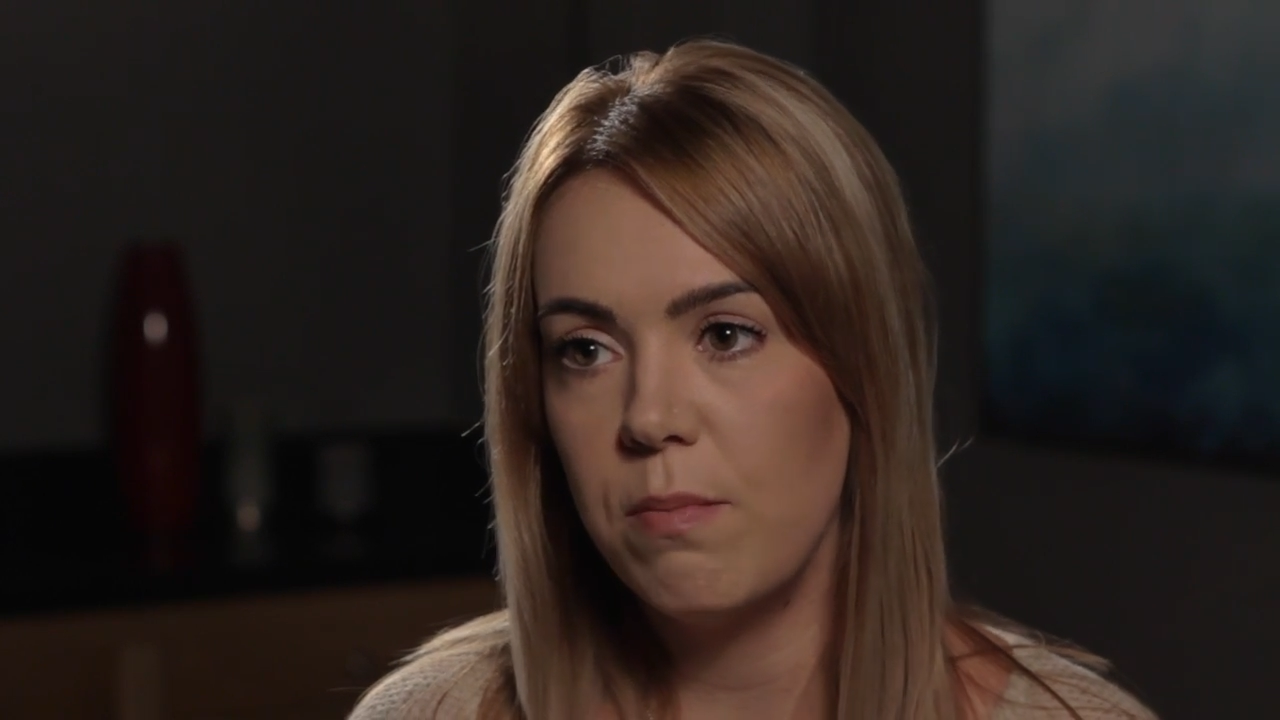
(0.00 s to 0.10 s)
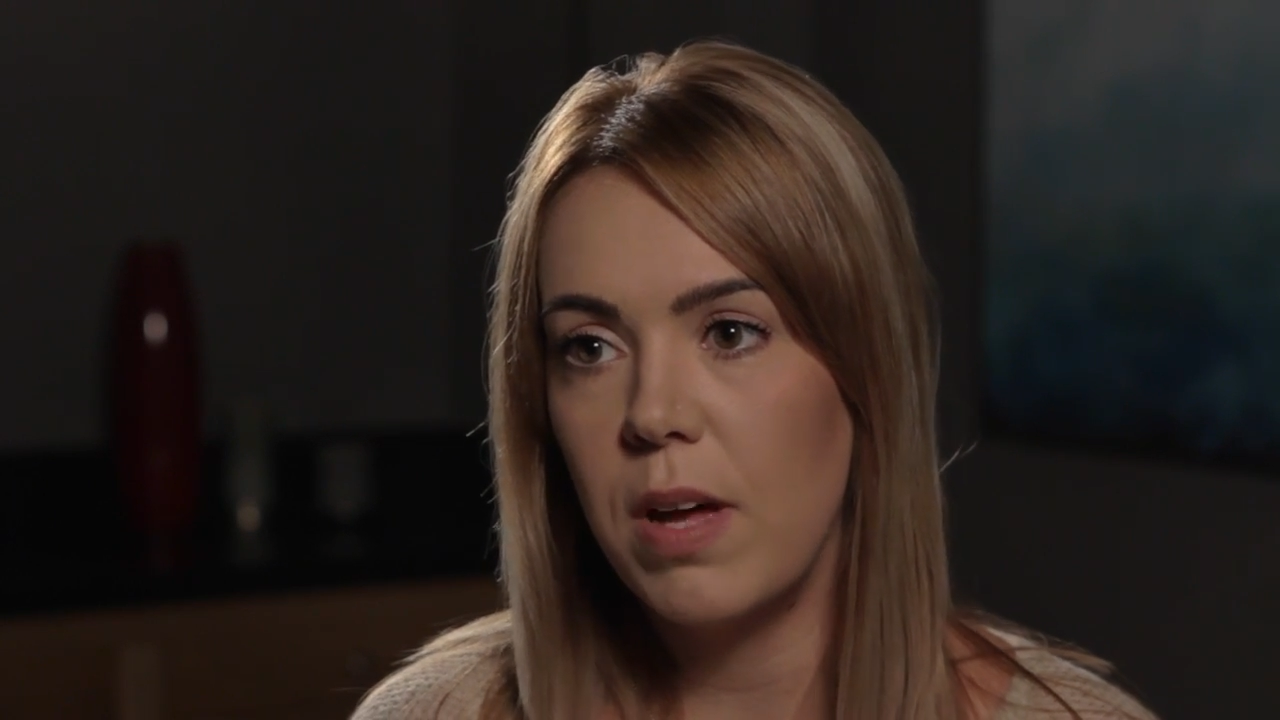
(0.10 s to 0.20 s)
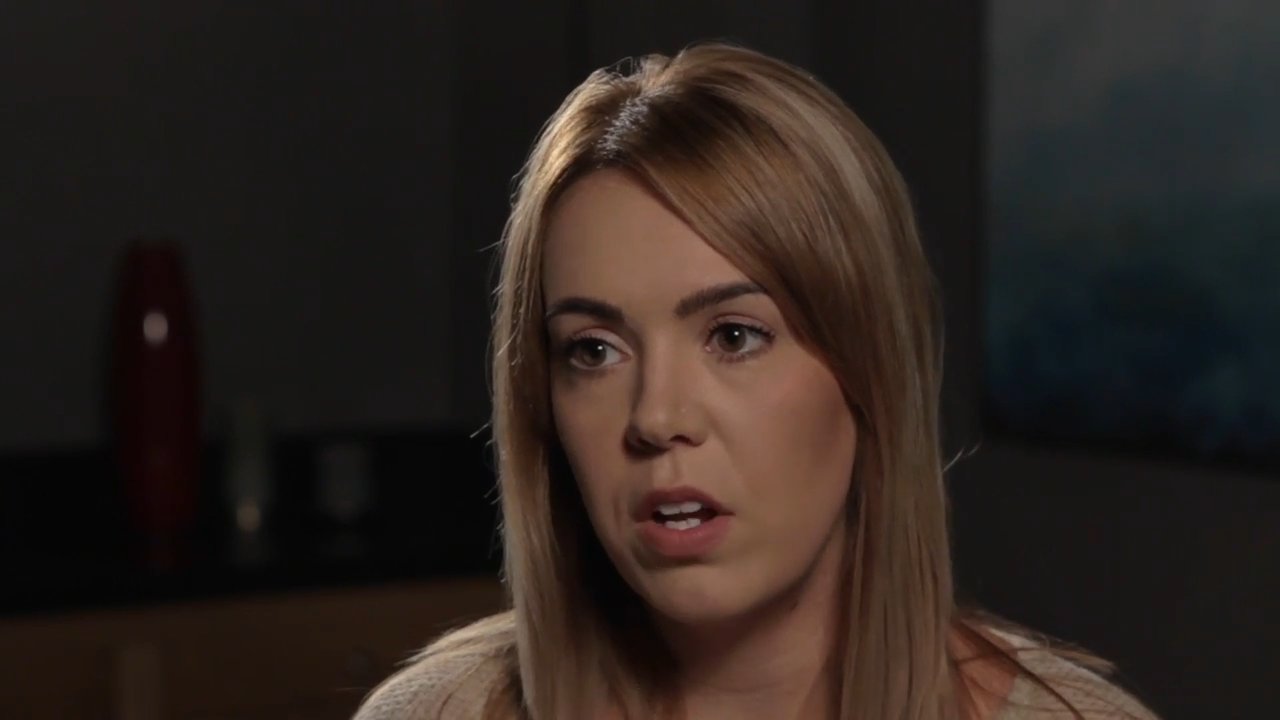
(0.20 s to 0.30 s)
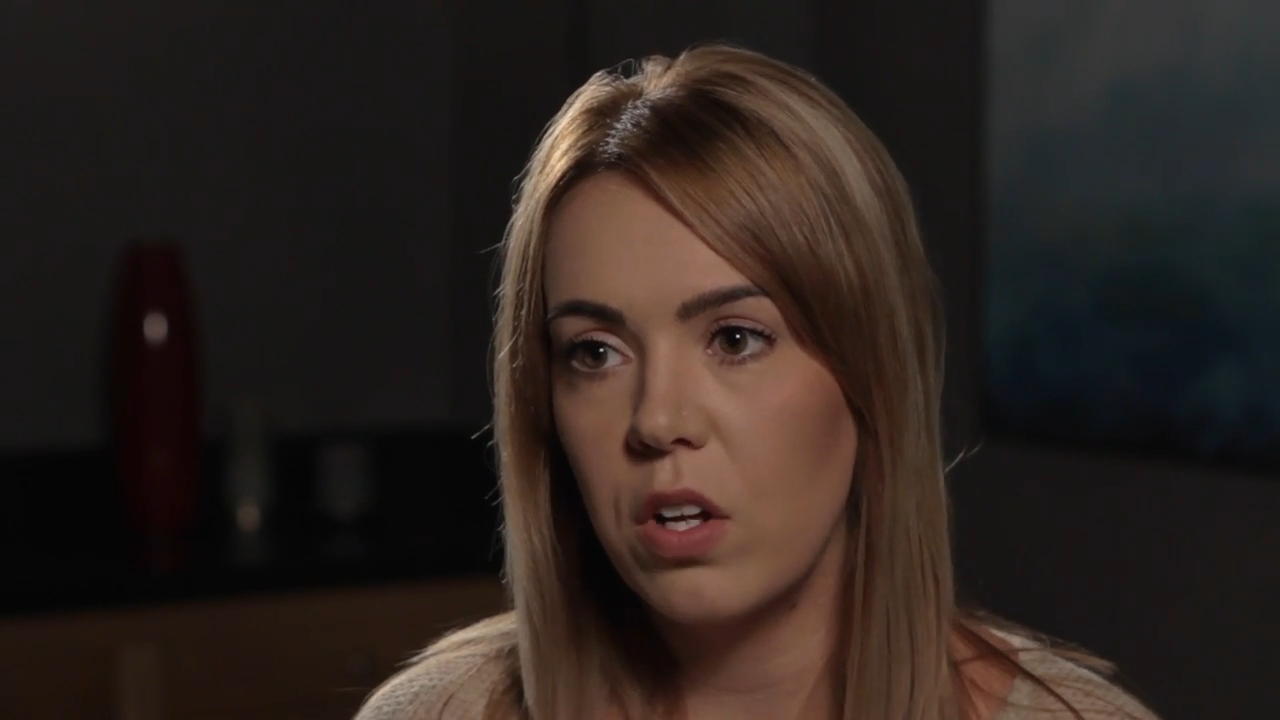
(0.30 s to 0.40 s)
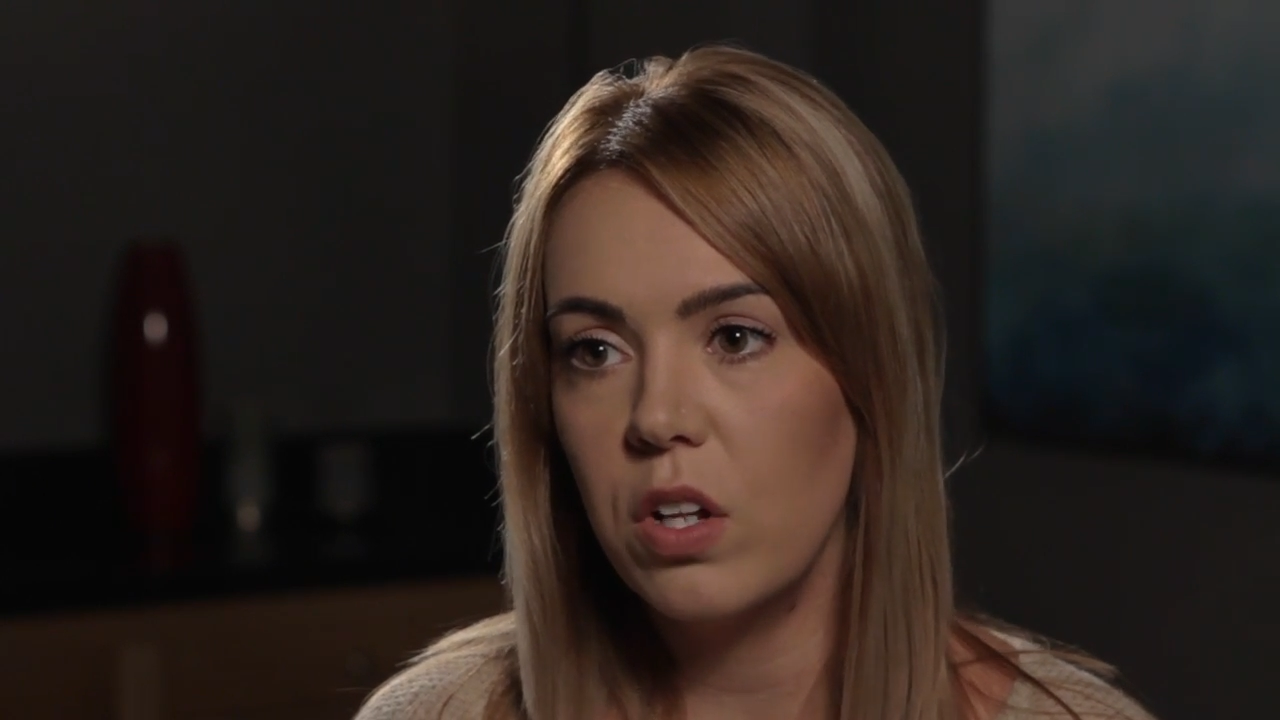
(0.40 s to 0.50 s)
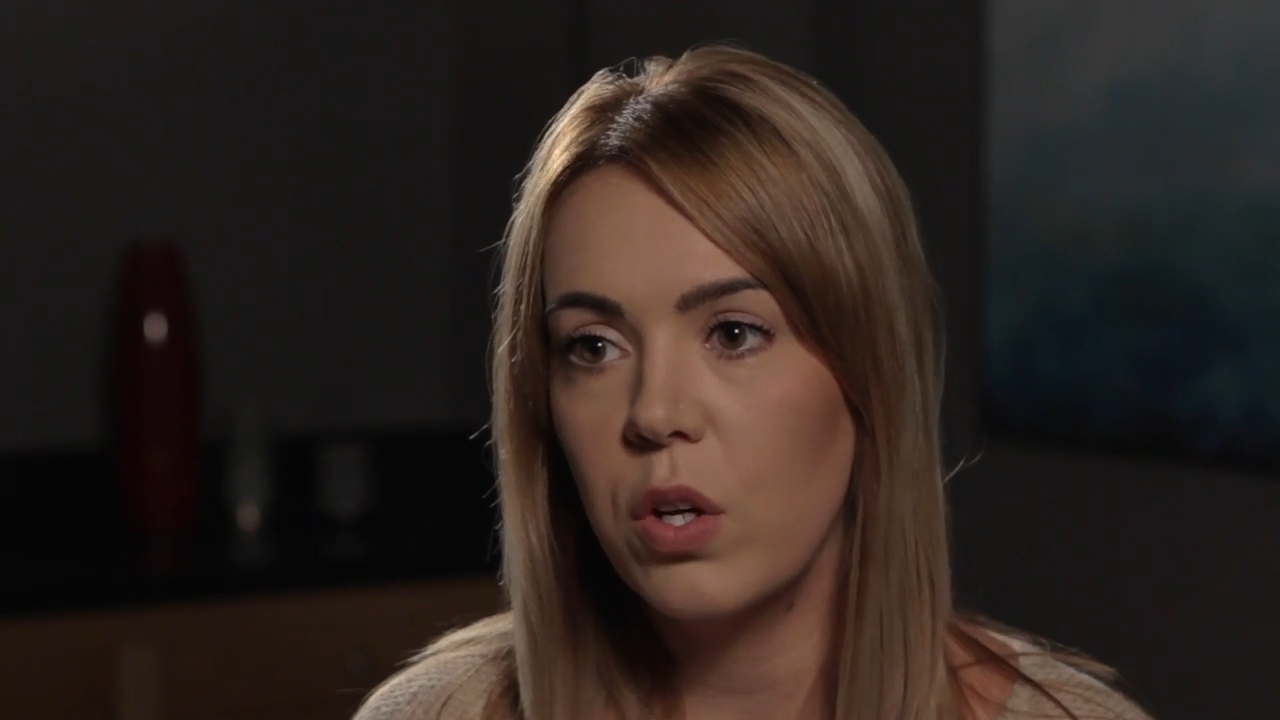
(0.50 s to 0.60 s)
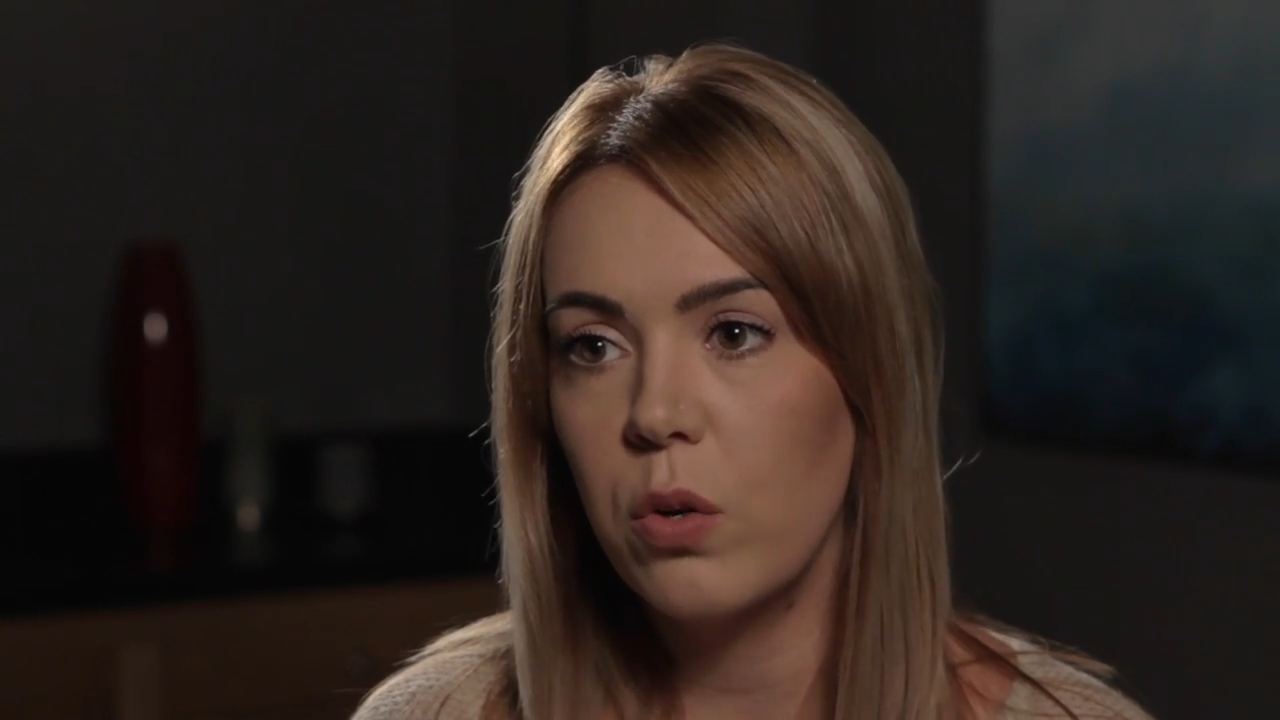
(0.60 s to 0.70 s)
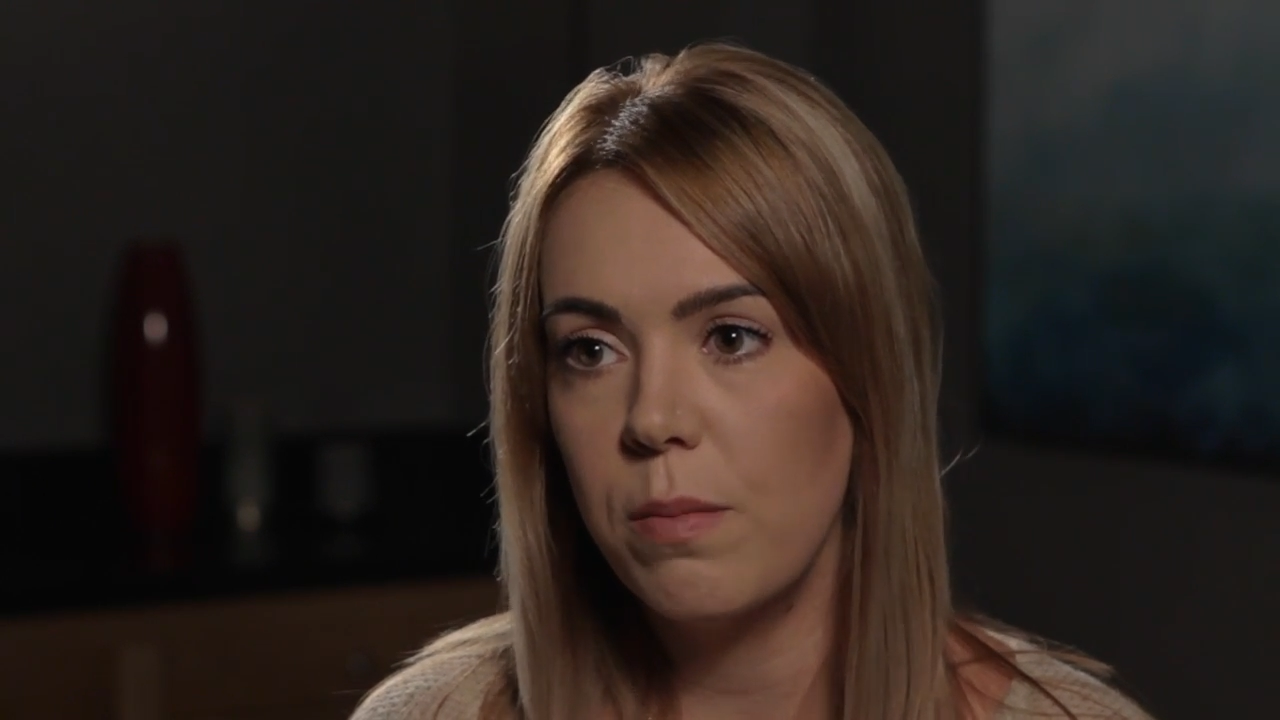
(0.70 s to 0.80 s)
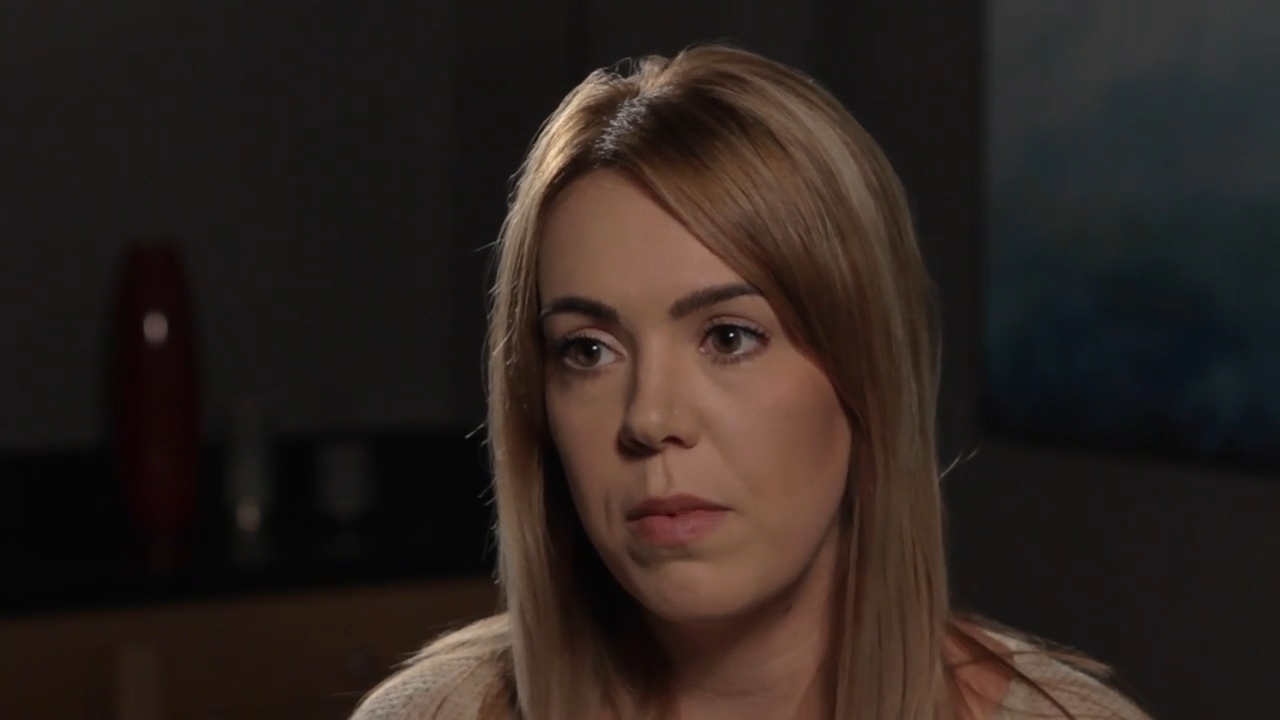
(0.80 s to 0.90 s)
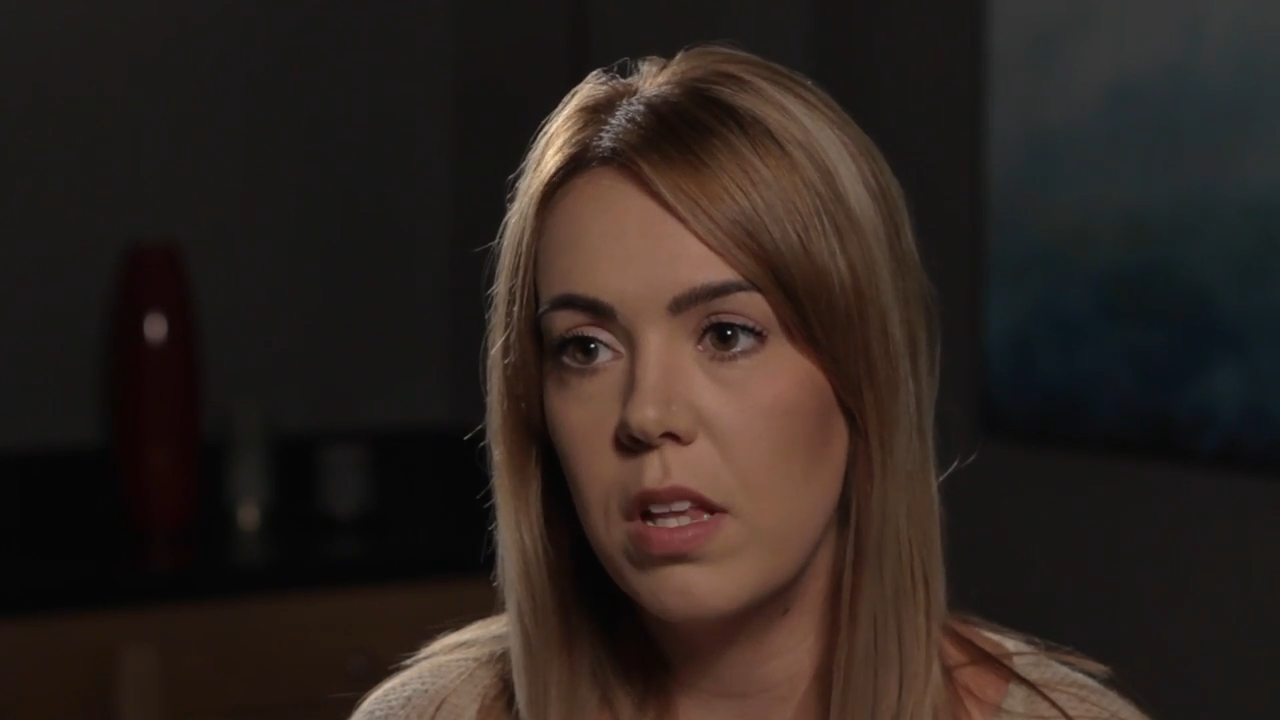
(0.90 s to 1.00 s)
medical
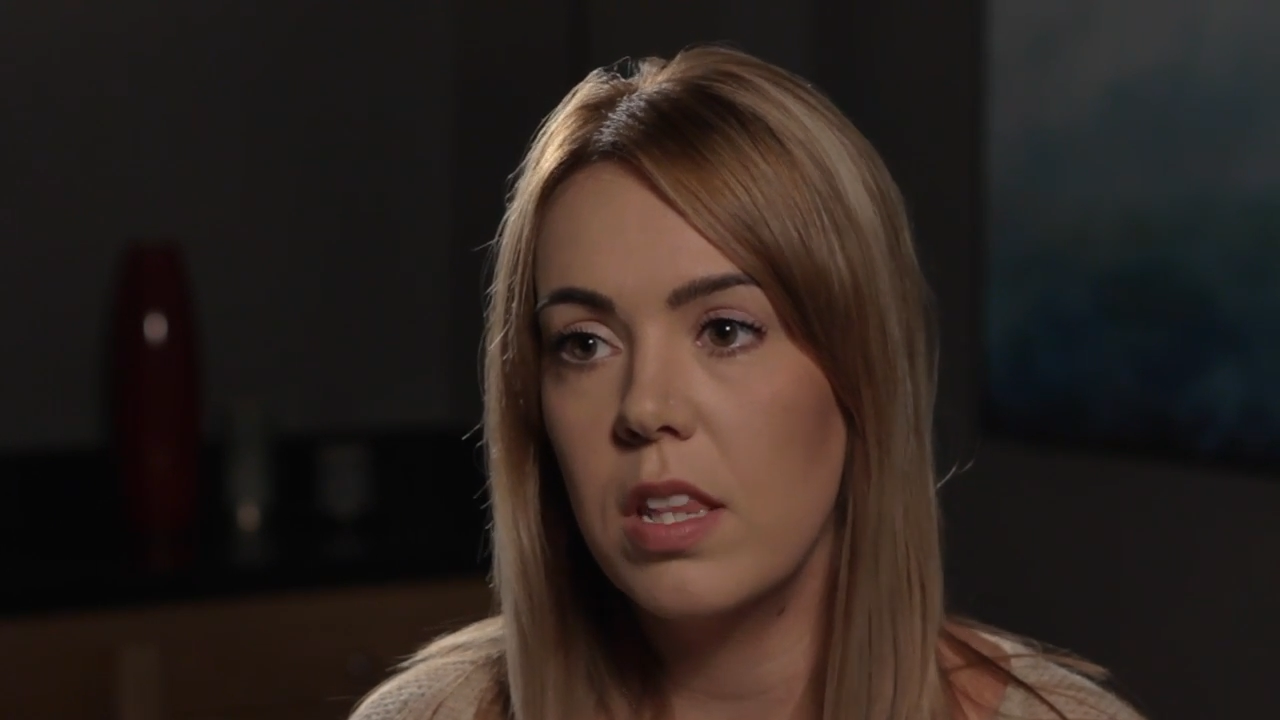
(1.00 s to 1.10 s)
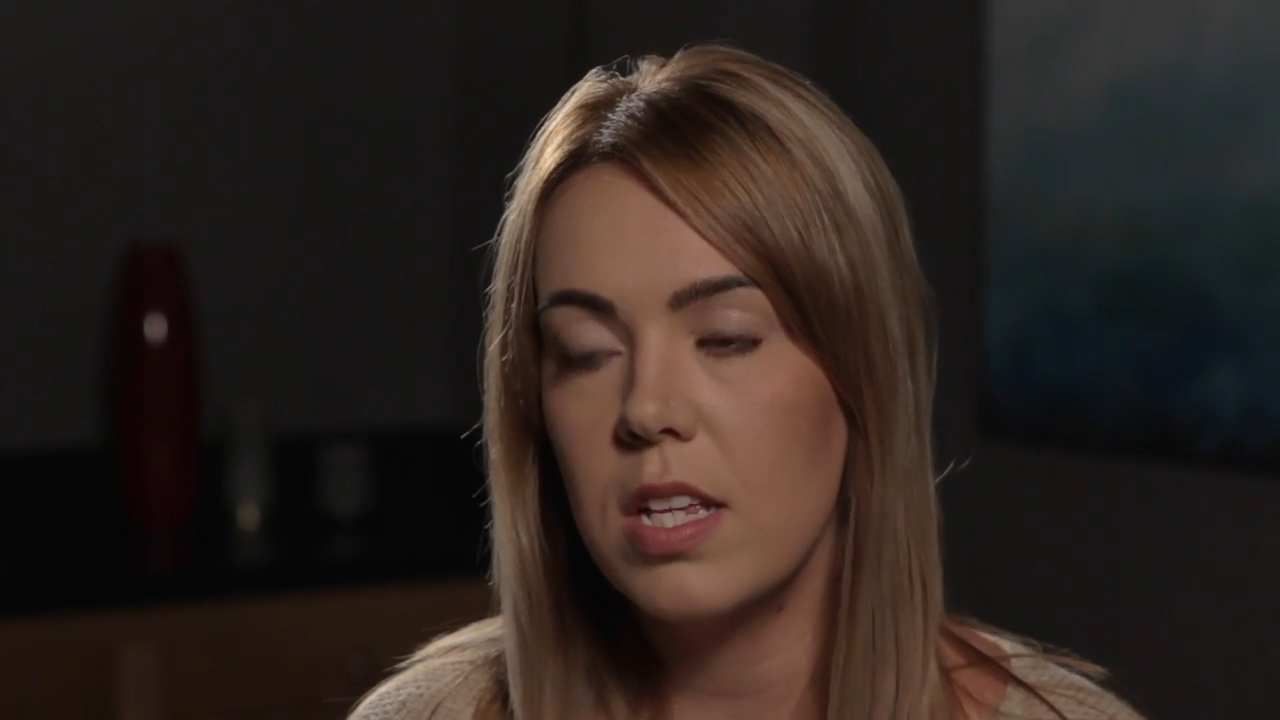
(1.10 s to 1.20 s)
equipment,